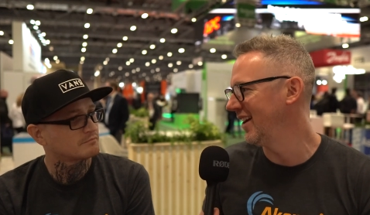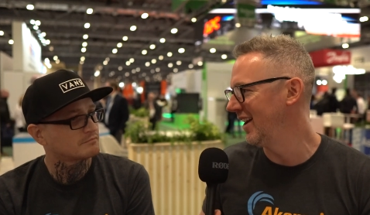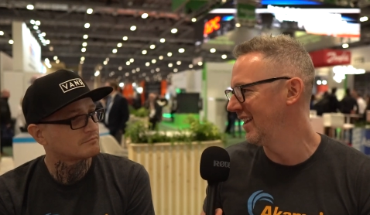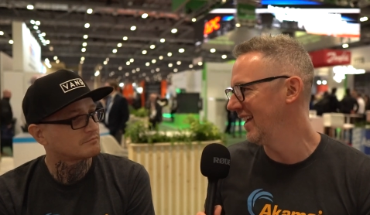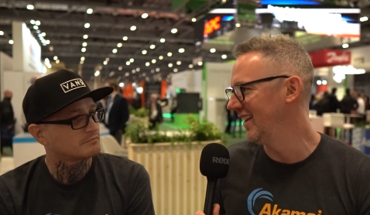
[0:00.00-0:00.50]

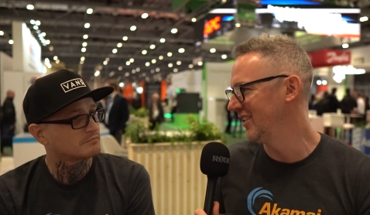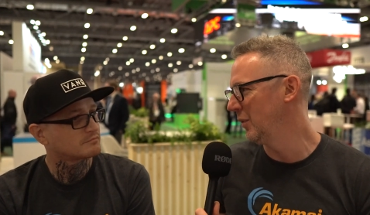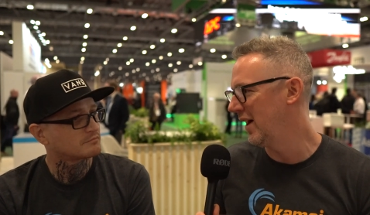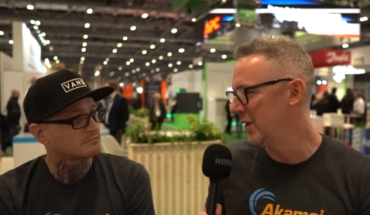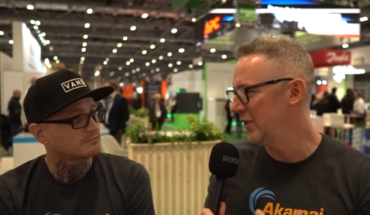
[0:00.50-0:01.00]
Speaker 1: side of things and
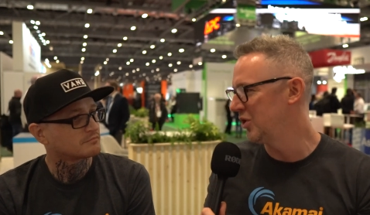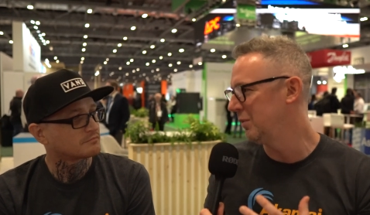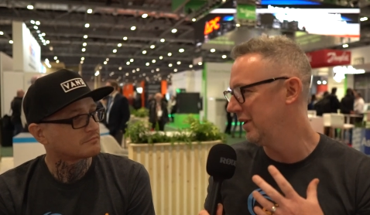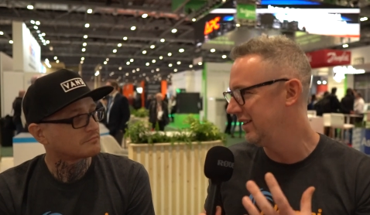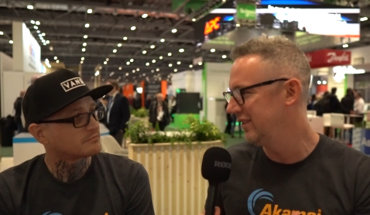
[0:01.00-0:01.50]
the way we
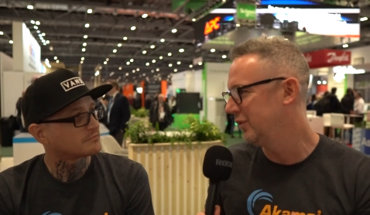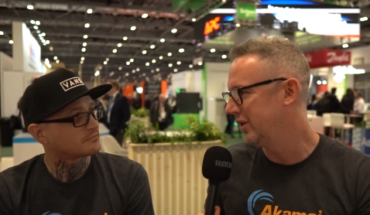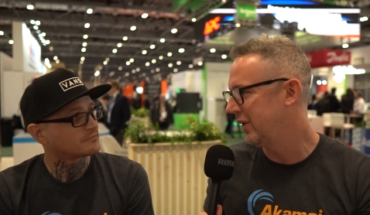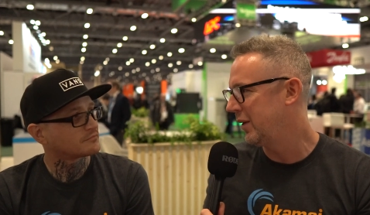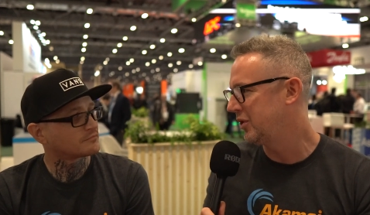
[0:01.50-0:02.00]
should be
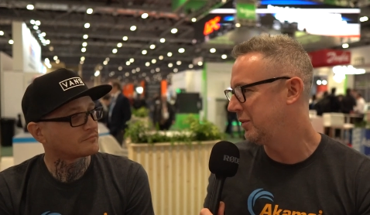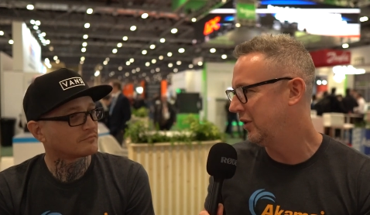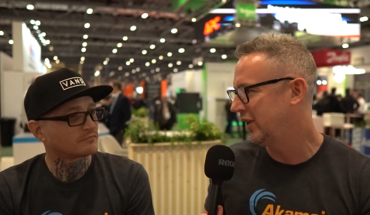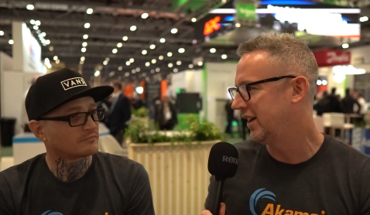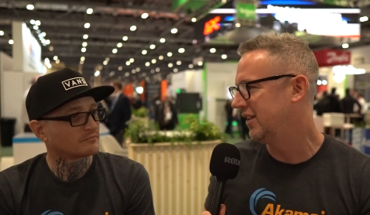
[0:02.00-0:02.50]
way we should be
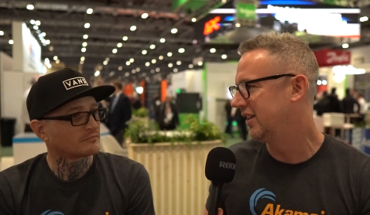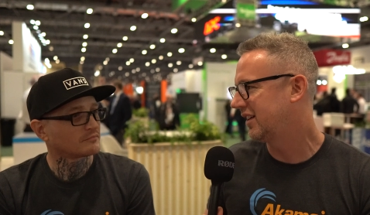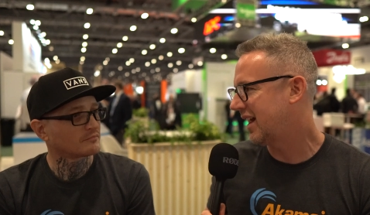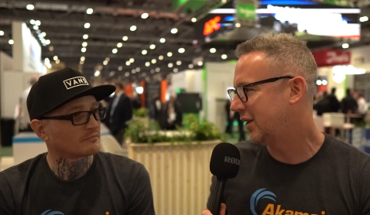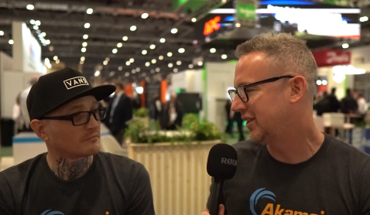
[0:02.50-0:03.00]
looking at
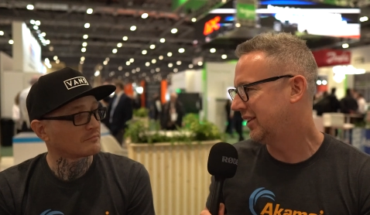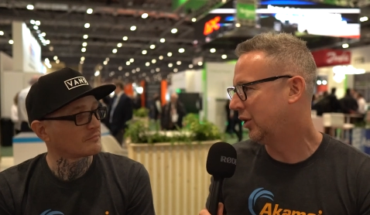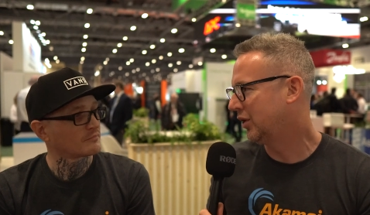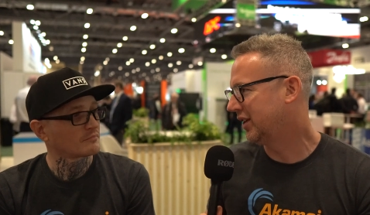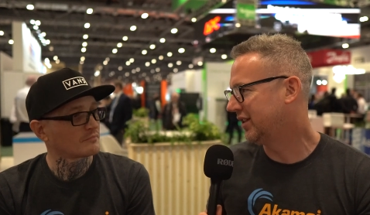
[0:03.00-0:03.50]
cloud
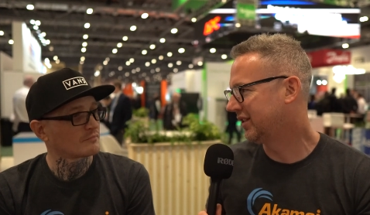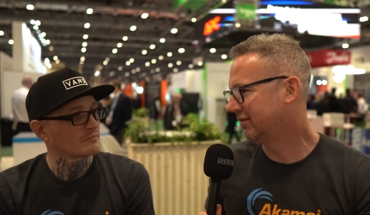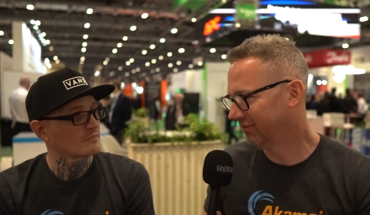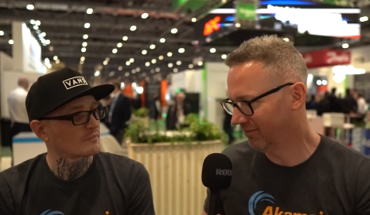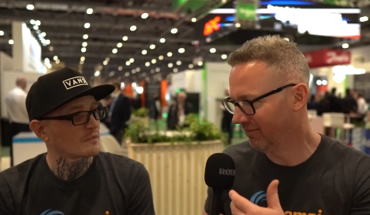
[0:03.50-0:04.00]

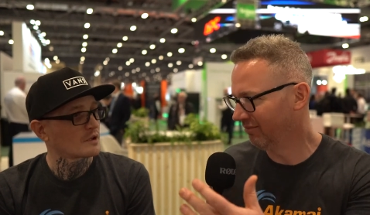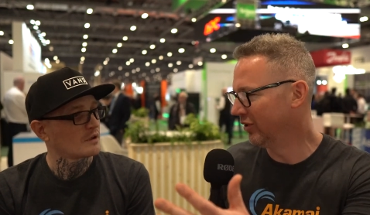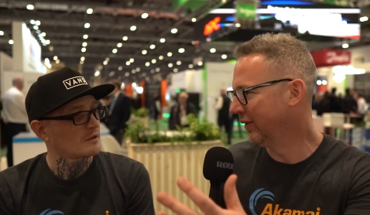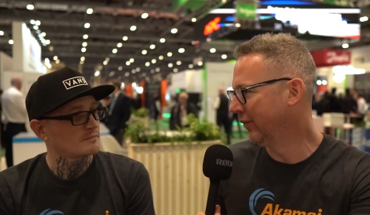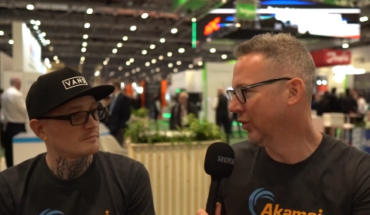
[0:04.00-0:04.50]
technologies
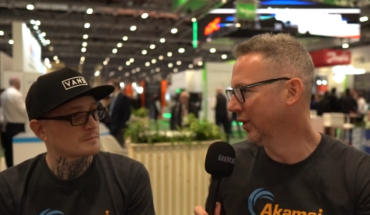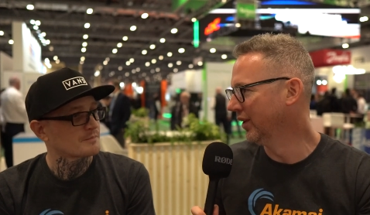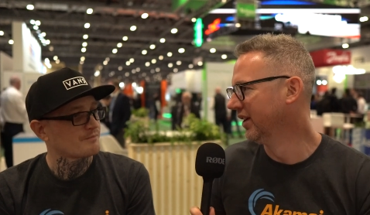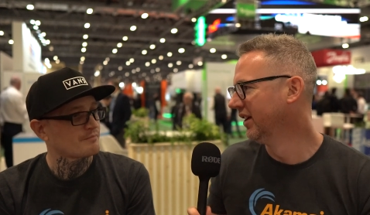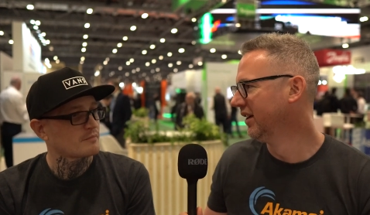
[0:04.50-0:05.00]
moving
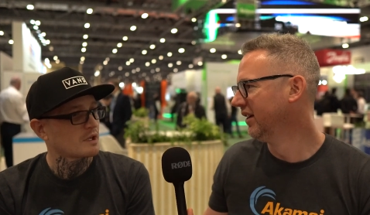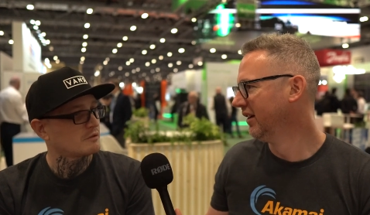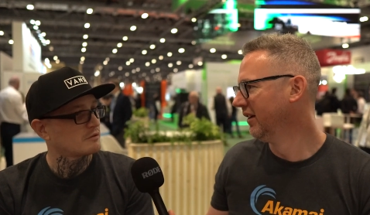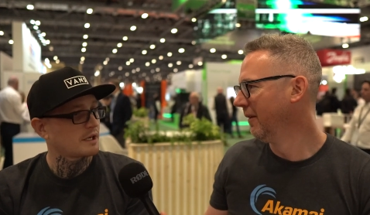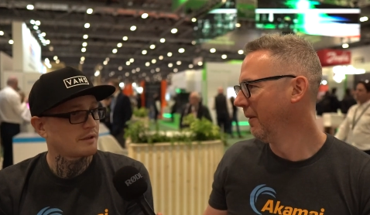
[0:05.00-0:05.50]
forward?
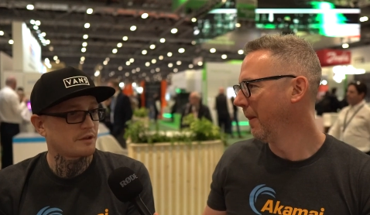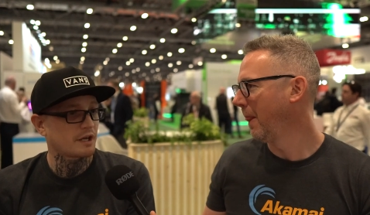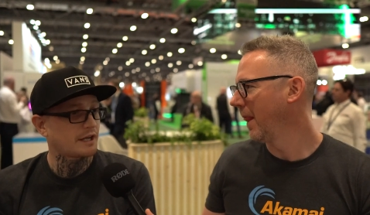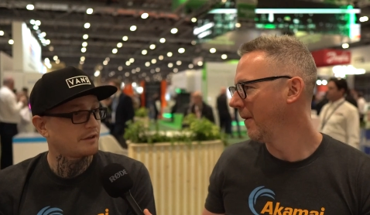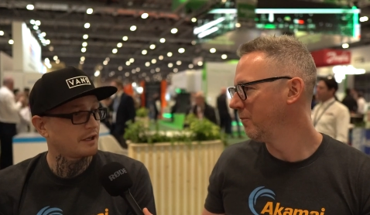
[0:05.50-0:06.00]
Speaker 2: Right.
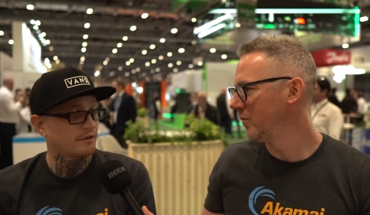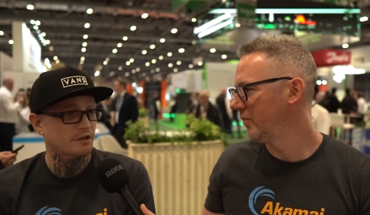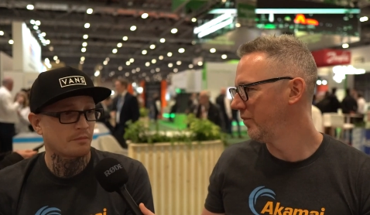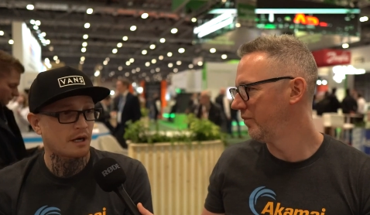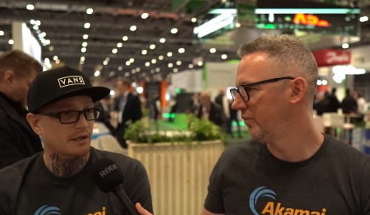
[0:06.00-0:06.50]
The idea
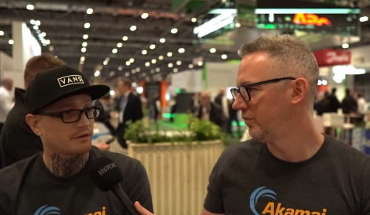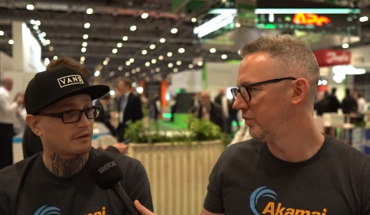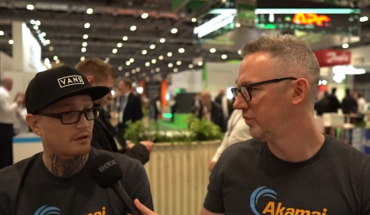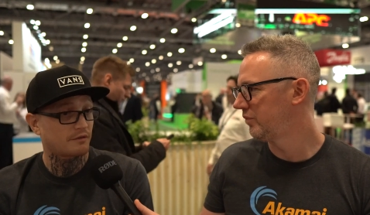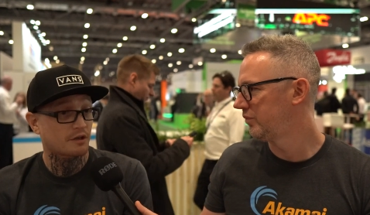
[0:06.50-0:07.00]
of commodit
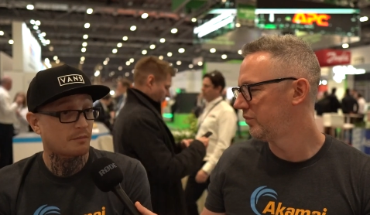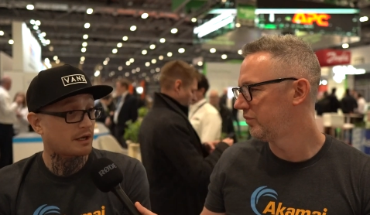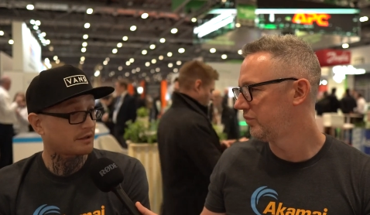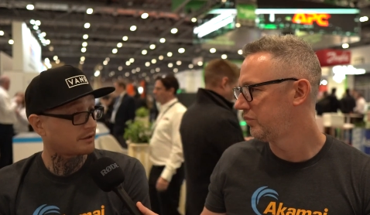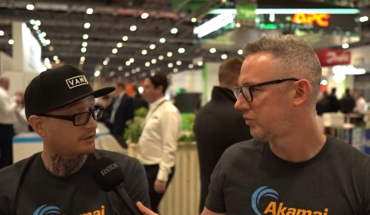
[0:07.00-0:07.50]
of
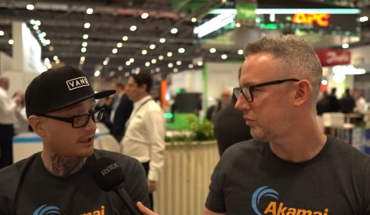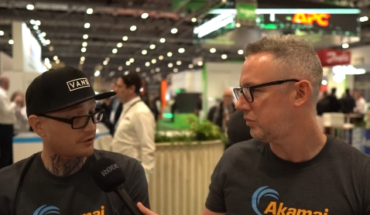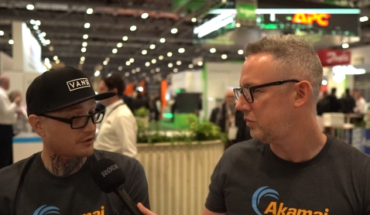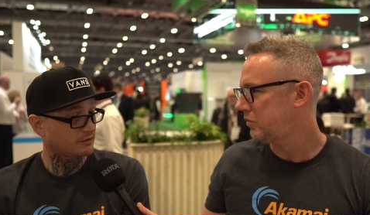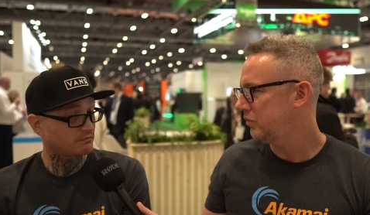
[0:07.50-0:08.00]

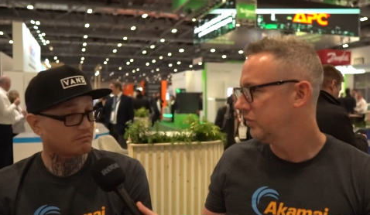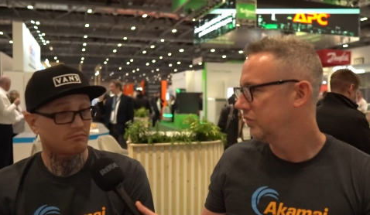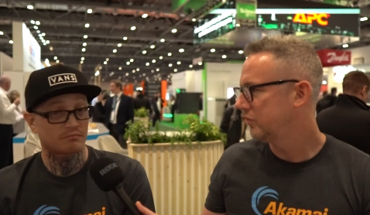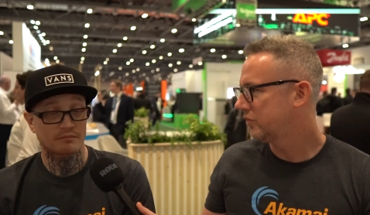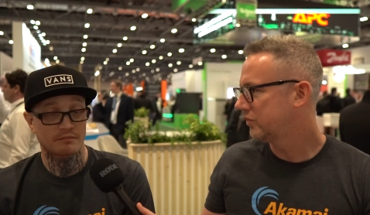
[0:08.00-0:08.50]
commoditization
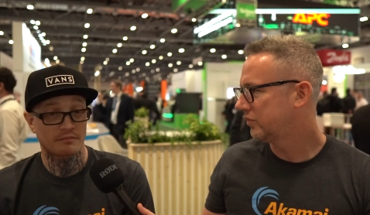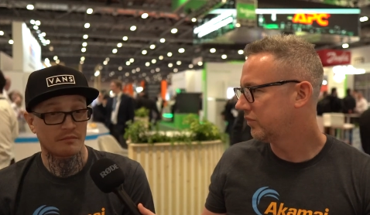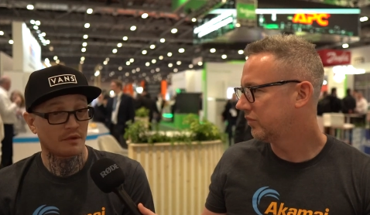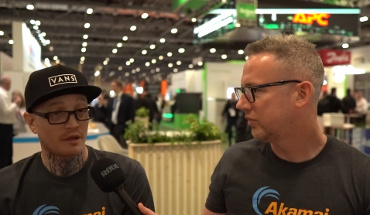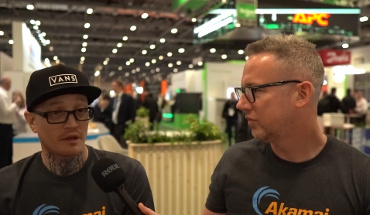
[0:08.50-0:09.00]

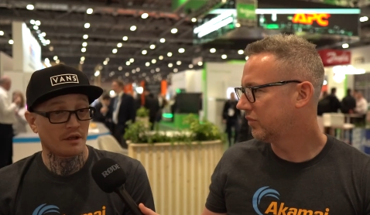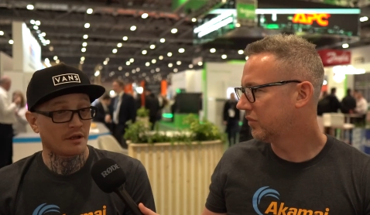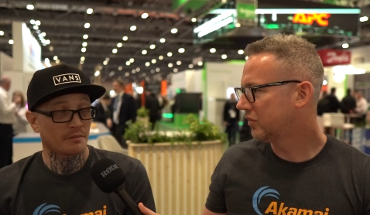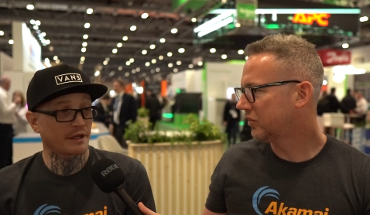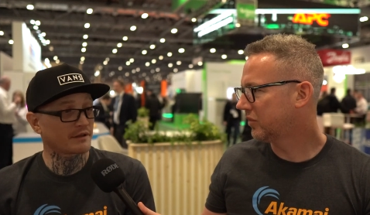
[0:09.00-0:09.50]

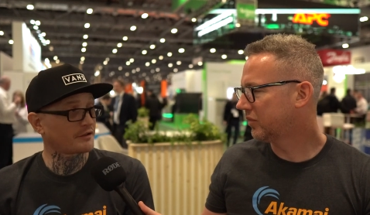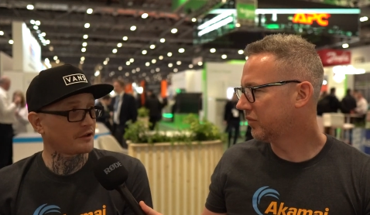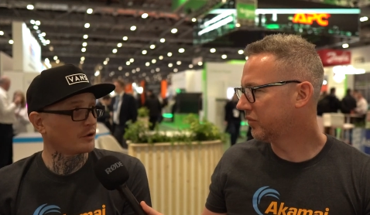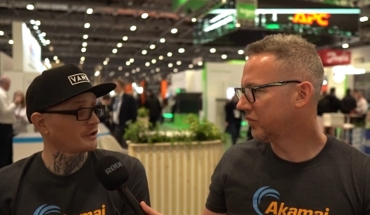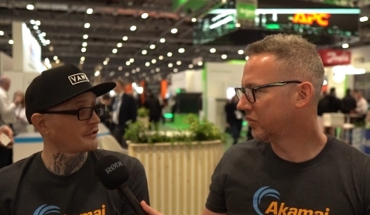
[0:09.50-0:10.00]
being that
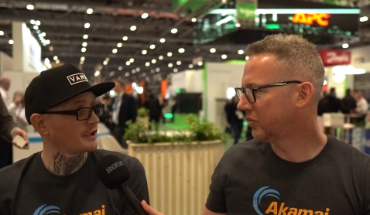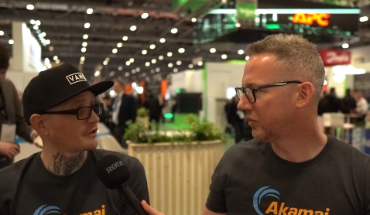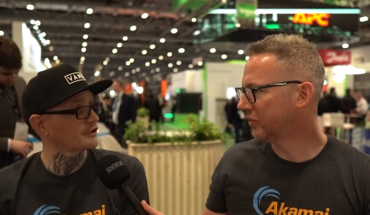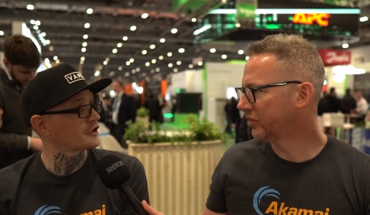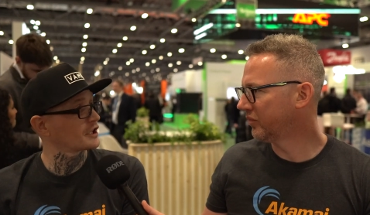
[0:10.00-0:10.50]
the only
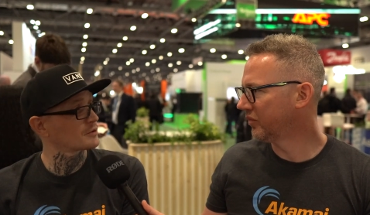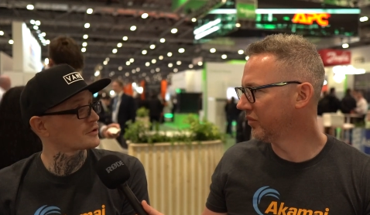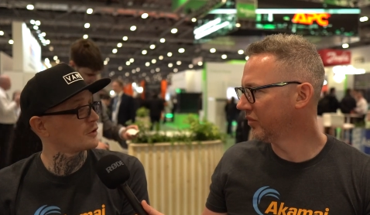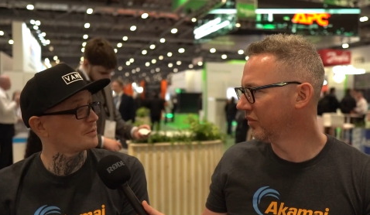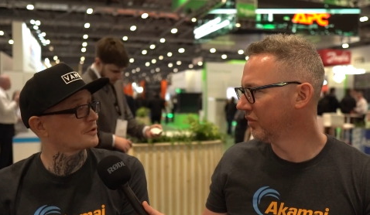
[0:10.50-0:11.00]
thing distinguishable